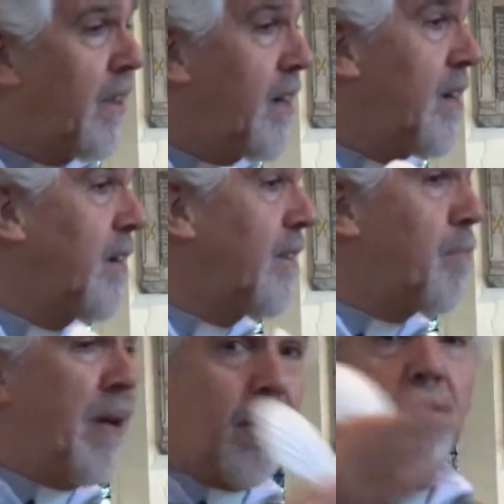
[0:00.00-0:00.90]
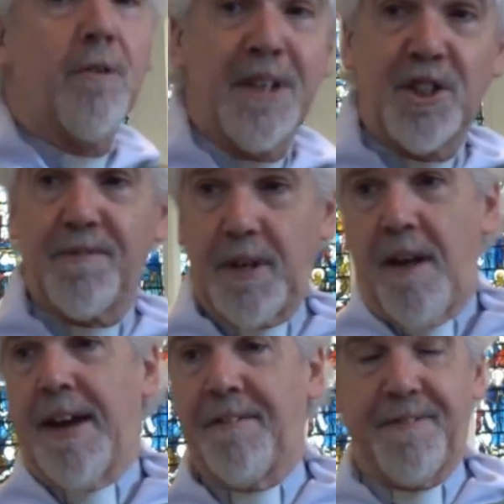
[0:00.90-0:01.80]
the pilgrimage of
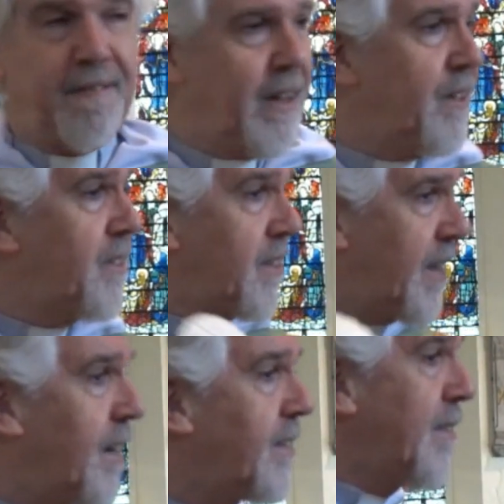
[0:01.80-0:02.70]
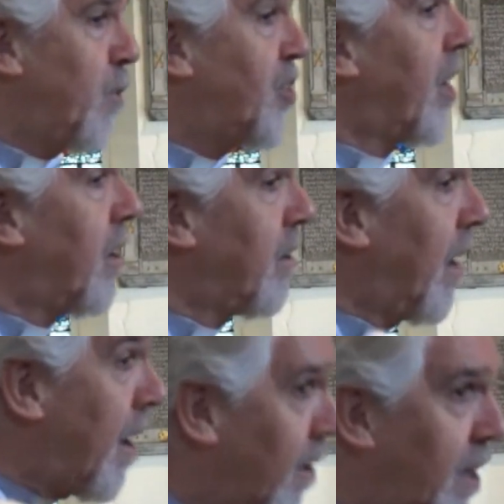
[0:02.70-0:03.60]
life, there's a sense in which
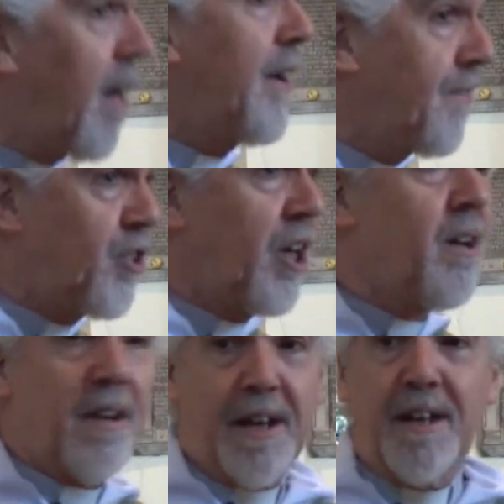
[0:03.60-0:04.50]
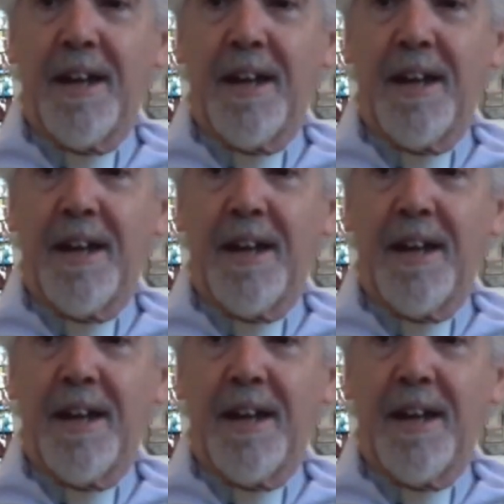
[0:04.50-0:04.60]
our life journey